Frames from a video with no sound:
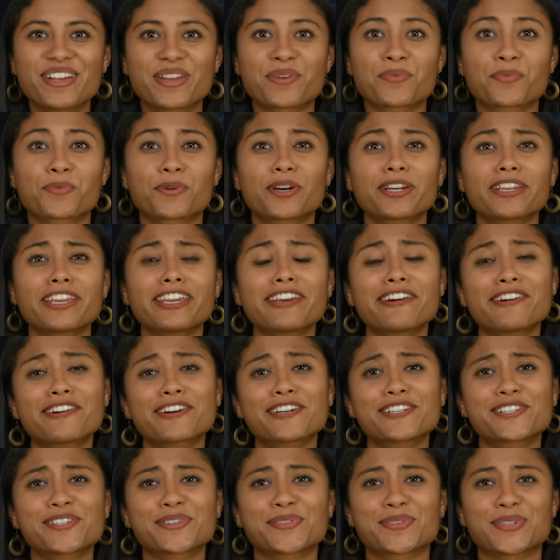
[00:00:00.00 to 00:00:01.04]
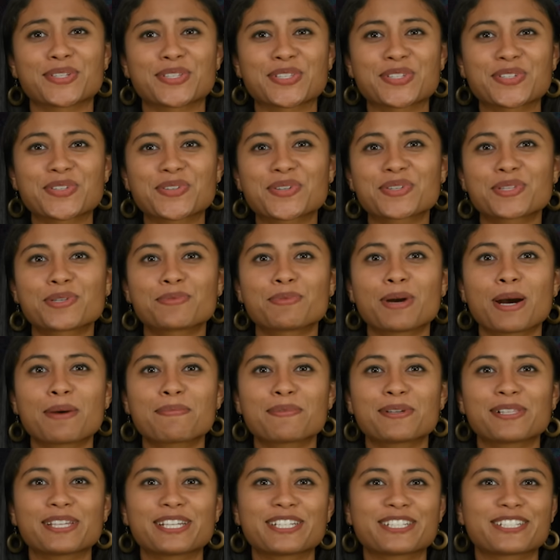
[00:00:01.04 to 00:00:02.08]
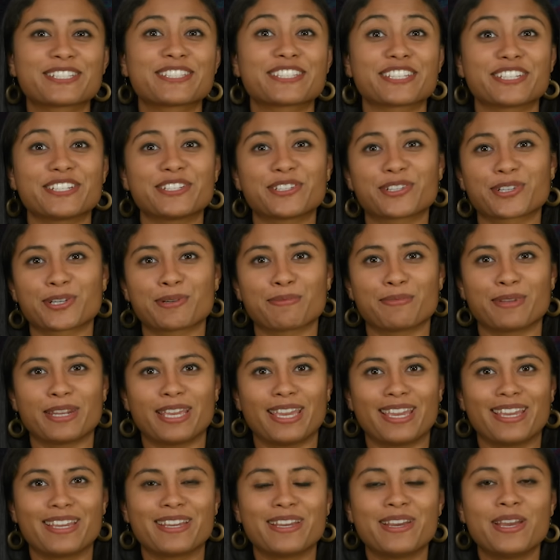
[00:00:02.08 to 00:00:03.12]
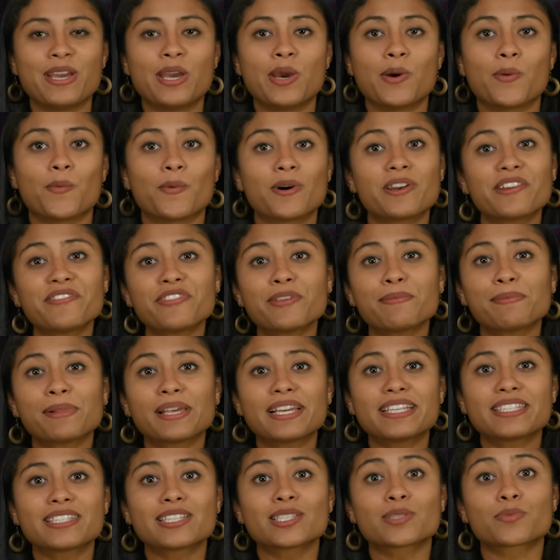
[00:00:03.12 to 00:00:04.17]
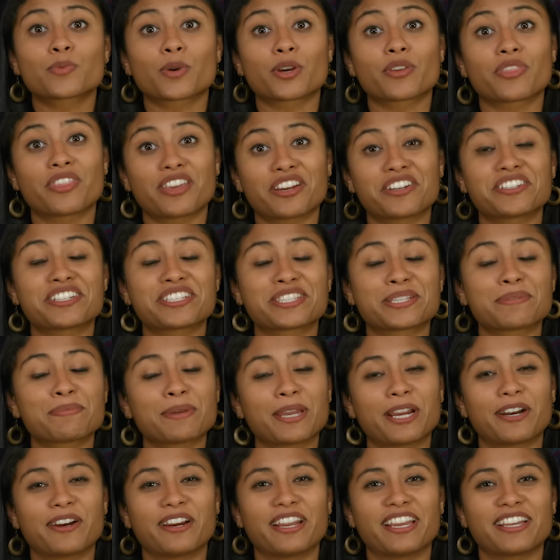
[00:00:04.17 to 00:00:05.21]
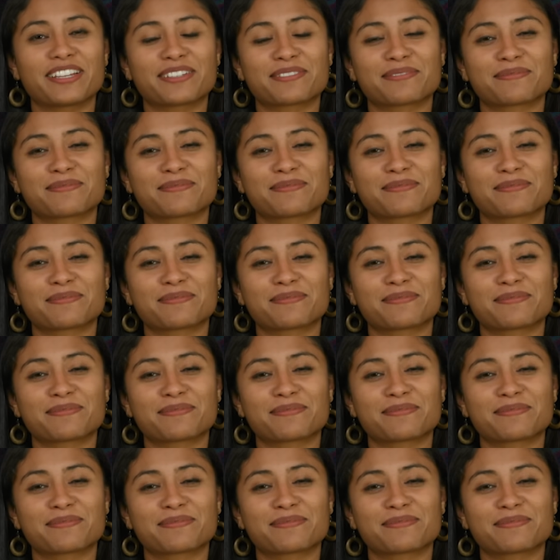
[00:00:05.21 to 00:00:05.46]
and working hard to restore their populations in Germany, one of the places where they're disappearing.